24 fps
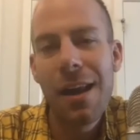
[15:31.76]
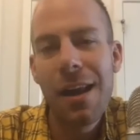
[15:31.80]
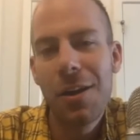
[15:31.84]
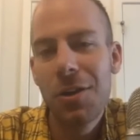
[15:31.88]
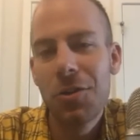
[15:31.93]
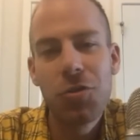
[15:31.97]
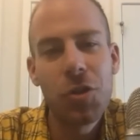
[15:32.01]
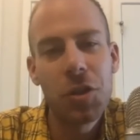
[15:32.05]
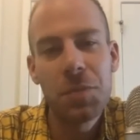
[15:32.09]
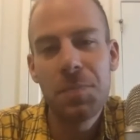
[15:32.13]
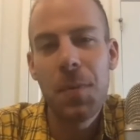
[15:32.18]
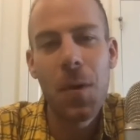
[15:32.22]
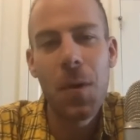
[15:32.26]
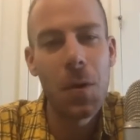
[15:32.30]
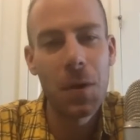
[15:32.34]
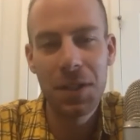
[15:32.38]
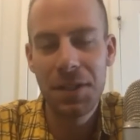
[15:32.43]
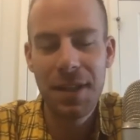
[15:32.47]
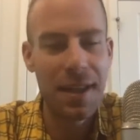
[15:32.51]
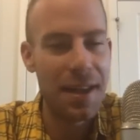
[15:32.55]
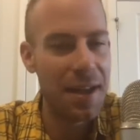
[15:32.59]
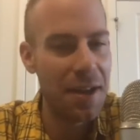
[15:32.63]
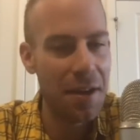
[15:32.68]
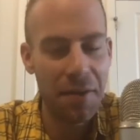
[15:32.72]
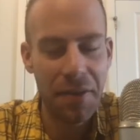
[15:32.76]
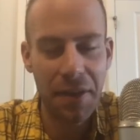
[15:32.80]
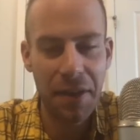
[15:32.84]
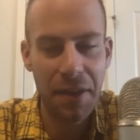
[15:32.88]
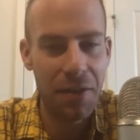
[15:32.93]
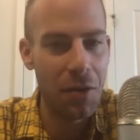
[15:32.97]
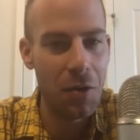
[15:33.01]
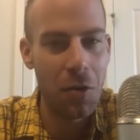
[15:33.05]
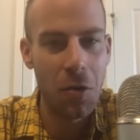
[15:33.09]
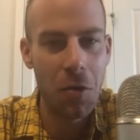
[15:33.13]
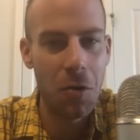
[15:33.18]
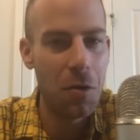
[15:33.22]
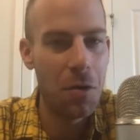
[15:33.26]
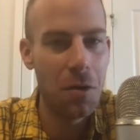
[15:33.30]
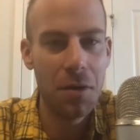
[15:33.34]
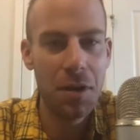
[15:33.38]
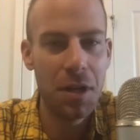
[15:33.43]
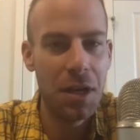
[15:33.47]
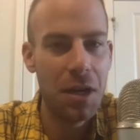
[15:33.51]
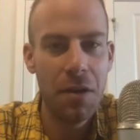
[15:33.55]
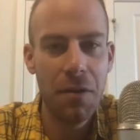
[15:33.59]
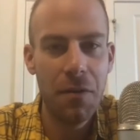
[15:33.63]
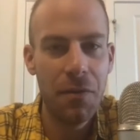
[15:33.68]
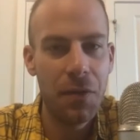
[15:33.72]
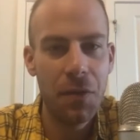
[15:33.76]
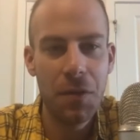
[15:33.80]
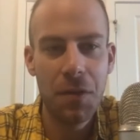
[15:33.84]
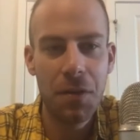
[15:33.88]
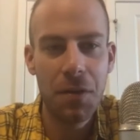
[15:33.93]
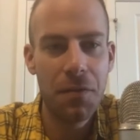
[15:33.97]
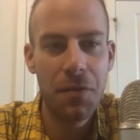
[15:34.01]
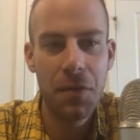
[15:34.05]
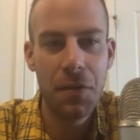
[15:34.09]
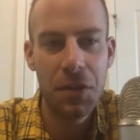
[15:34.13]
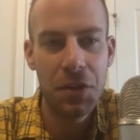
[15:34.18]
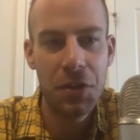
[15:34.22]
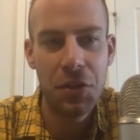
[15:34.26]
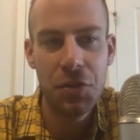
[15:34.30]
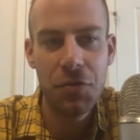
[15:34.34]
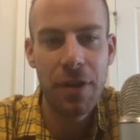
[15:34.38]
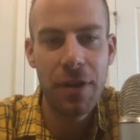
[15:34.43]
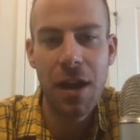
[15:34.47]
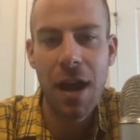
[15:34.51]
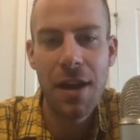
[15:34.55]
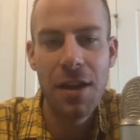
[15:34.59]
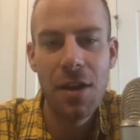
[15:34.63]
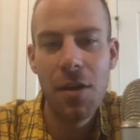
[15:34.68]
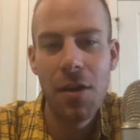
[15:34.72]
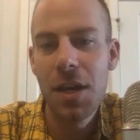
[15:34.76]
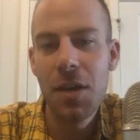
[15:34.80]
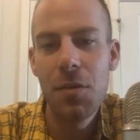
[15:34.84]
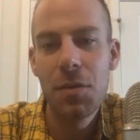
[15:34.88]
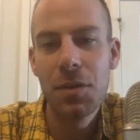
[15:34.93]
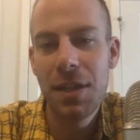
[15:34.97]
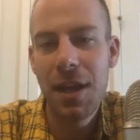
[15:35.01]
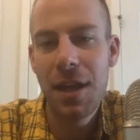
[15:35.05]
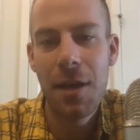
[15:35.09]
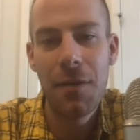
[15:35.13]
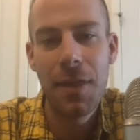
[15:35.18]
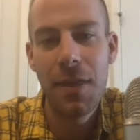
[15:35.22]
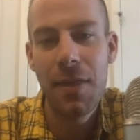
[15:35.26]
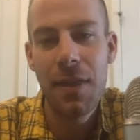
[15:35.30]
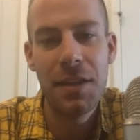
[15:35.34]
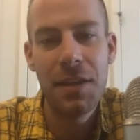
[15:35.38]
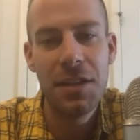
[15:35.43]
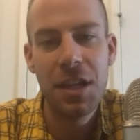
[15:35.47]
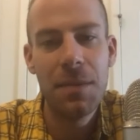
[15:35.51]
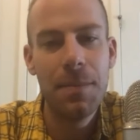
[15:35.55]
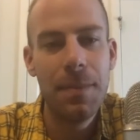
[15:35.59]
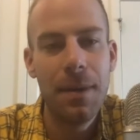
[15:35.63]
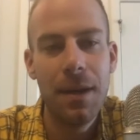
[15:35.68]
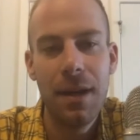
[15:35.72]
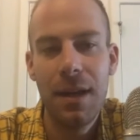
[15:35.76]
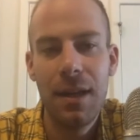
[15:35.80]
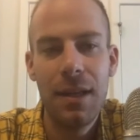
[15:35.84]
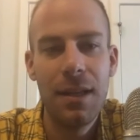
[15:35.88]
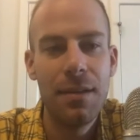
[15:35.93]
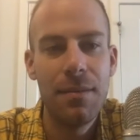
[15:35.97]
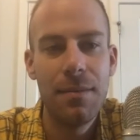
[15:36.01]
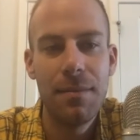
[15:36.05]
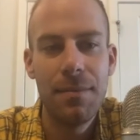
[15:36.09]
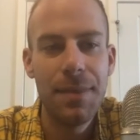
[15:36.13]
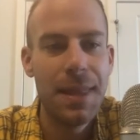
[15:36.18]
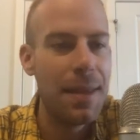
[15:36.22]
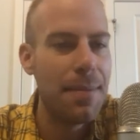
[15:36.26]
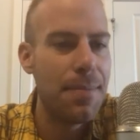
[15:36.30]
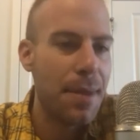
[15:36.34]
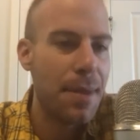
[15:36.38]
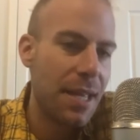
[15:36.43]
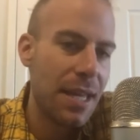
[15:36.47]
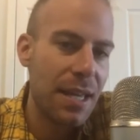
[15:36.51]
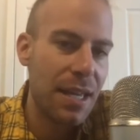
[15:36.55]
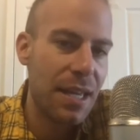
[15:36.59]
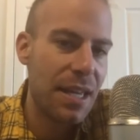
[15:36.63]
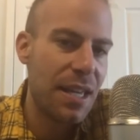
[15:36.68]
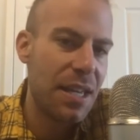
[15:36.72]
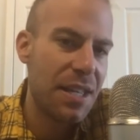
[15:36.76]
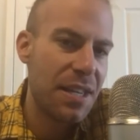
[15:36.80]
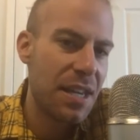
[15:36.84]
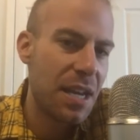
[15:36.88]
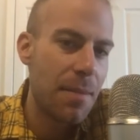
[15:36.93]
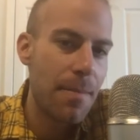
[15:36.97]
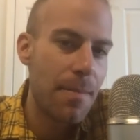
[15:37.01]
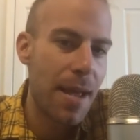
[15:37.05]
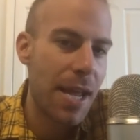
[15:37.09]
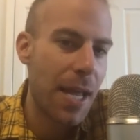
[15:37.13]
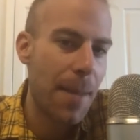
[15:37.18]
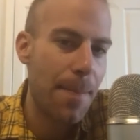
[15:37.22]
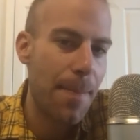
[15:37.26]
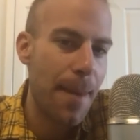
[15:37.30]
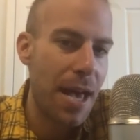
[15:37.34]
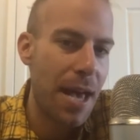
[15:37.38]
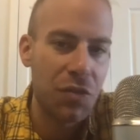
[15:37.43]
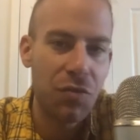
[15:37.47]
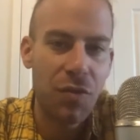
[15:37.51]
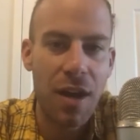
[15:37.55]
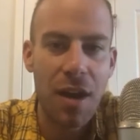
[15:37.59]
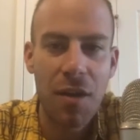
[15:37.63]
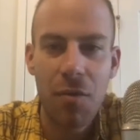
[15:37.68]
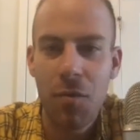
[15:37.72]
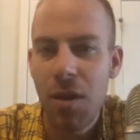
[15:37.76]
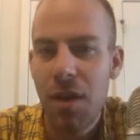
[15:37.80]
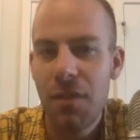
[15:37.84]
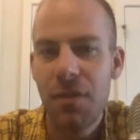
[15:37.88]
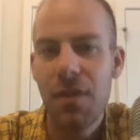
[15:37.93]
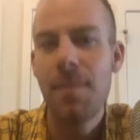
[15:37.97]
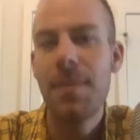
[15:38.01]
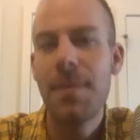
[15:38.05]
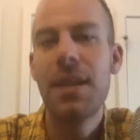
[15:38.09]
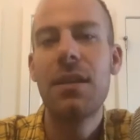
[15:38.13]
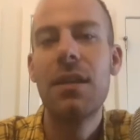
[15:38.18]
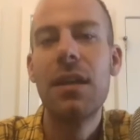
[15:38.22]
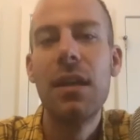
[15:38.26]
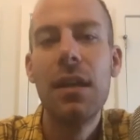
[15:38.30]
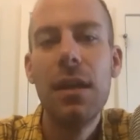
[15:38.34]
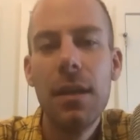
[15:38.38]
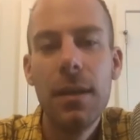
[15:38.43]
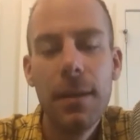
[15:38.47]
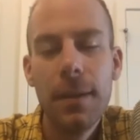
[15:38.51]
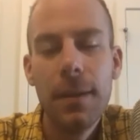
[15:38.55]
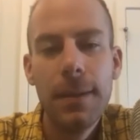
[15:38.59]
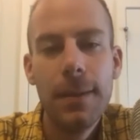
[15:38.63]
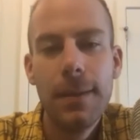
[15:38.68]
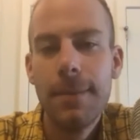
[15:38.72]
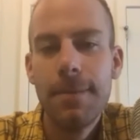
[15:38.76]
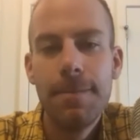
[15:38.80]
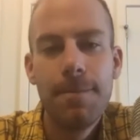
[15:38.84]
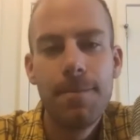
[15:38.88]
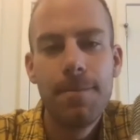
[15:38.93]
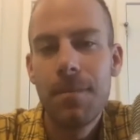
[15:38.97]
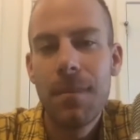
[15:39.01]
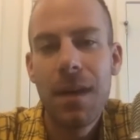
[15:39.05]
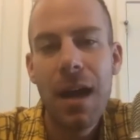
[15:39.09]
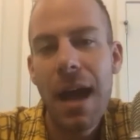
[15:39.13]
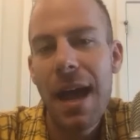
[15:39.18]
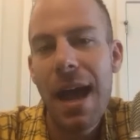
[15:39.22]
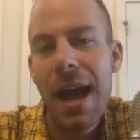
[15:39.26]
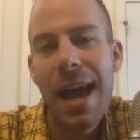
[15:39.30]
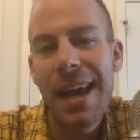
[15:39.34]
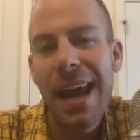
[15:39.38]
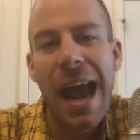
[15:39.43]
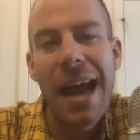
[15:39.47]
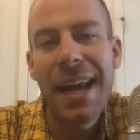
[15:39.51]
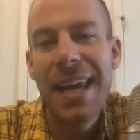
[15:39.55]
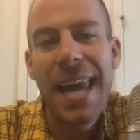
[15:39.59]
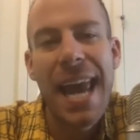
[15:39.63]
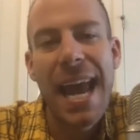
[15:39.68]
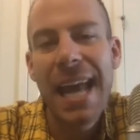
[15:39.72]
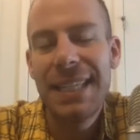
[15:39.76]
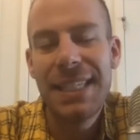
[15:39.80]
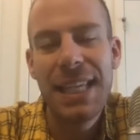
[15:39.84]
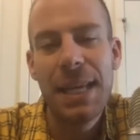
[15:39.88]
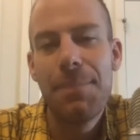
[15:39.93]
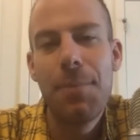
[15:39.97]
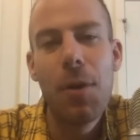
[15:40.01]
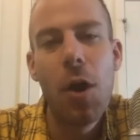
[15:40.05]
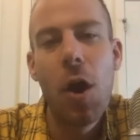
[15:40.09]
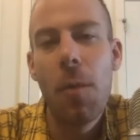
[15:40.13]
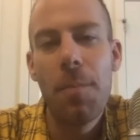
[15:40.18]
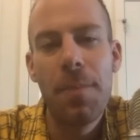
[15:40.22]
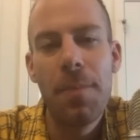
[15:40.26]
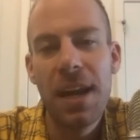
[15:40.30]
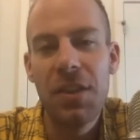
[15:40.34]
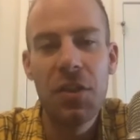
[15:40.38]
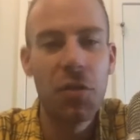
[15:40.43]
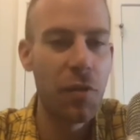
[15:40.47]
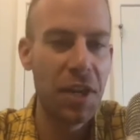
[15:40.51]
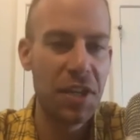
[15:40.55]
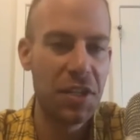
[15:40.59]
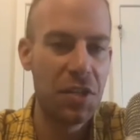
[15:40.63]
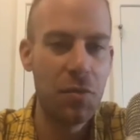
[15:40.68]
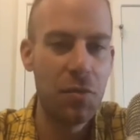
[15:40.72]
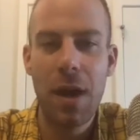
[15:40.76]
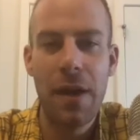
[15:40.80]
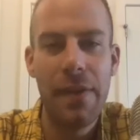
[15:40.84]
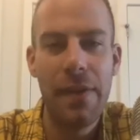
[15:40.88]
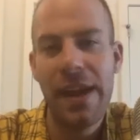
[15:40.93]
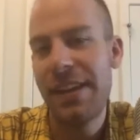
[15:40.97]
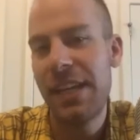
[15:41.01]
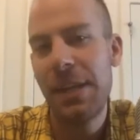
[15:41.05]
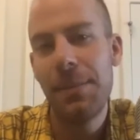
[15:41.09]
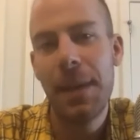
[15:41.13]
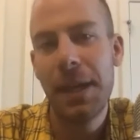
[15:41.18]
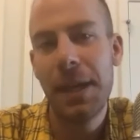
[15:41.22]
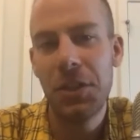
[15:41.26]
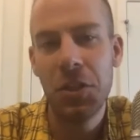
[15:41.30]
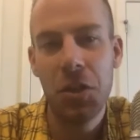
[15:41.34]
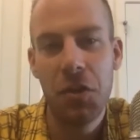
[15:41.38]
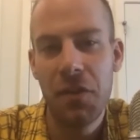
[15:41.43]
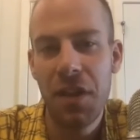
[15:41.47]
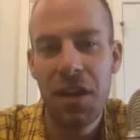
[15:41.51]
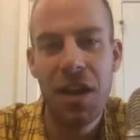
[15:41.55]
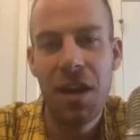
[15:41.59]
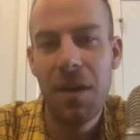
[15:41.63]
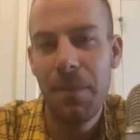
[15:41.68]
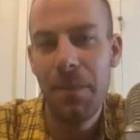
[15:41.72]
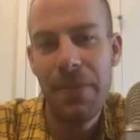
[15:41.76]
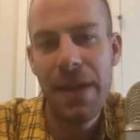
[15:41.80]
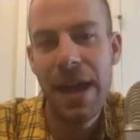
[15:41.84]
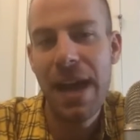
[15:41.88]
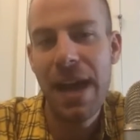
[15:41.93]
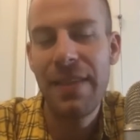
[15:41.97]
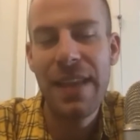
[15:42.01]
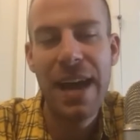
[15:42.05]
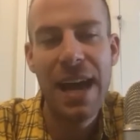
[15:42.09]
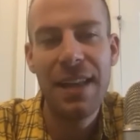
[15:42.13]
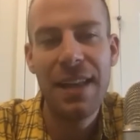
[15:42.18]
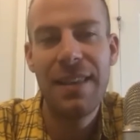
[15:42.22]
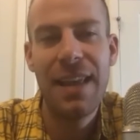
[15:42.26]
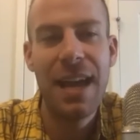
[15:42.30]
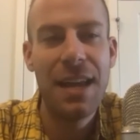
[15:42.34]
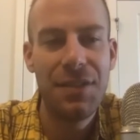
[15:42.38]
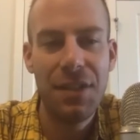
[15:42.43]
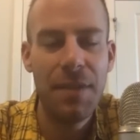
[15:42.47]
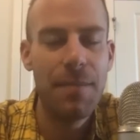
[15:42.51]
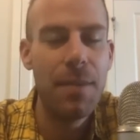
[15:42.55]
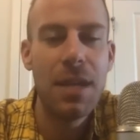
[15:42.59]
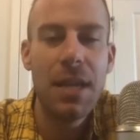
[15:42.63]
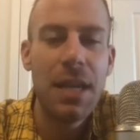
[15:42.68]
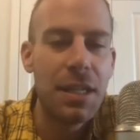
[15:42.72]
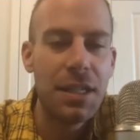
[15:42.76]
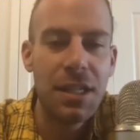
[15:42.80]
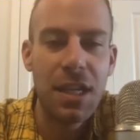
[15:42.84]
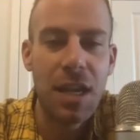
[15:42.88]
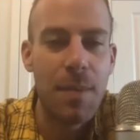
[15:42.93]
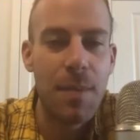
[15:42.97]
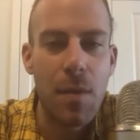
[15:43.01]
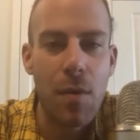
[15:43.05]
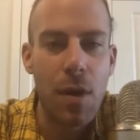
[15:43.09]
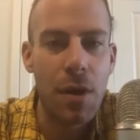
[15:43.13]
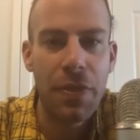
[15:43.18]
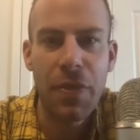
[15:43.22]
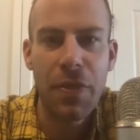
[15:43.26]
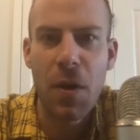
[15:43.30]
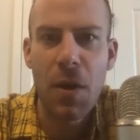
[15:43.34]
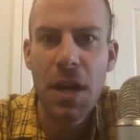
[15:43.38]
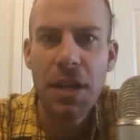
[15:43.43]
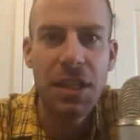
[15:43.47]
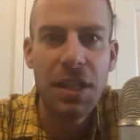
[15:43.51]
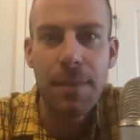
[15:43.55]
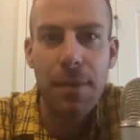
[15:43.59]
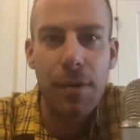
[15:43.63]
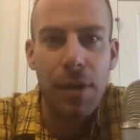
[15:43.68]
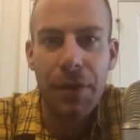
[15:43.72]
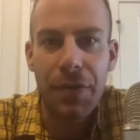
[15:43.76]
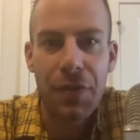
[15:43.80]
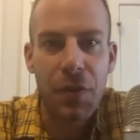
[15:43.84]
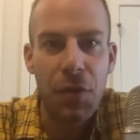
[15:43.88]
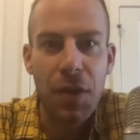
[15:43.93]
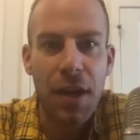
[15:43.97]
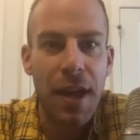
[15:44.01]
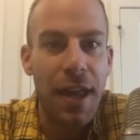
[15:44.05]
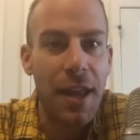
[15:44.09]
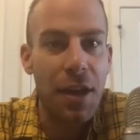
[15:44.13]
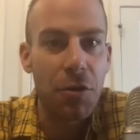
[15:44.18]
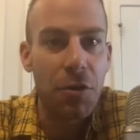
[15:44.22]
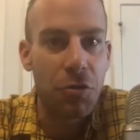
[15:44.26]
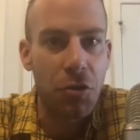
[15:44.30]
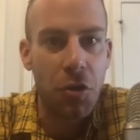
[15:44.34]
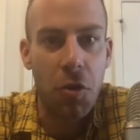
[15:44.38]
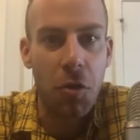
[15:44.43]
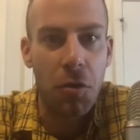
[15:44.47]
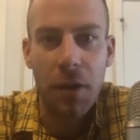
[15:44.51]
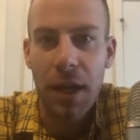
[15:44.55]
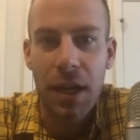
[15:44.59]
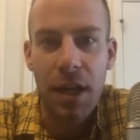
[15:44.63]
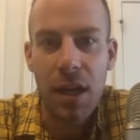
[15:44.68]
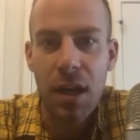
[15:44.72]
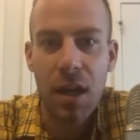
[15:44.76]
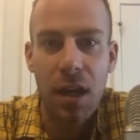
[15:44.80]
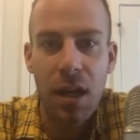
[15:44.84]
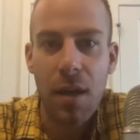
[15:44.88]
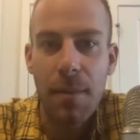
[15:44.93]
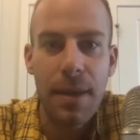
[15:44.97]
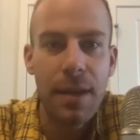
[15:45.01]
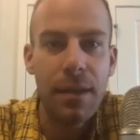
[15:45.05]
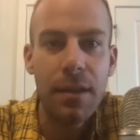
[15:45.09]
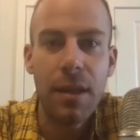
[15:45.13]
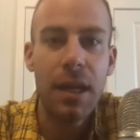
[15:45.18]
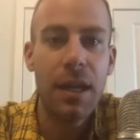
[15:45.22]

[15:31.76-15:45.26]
don't trust Paul to stay healthy the whole for the stretch. I know he was healthy this year, but he didn't make it past round one. I mean, I can't see Paul being the reason why that team gets over the hump. That's. I mean, he's gonna be what 30? He's gonna be like 38 years old. He